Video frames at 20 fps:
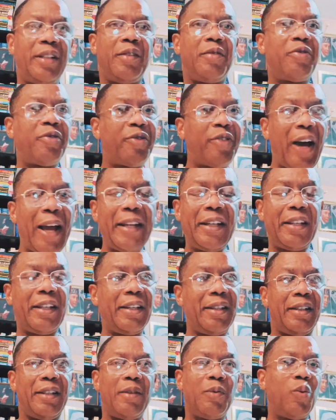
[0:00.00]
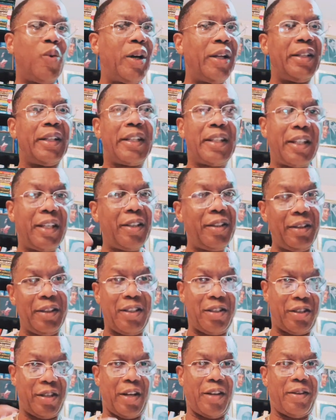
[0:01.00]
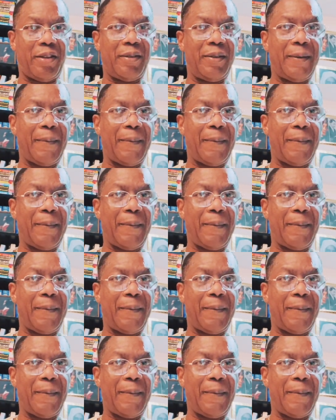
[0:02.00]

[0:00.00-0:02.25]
and fighting and wanting to kill each other,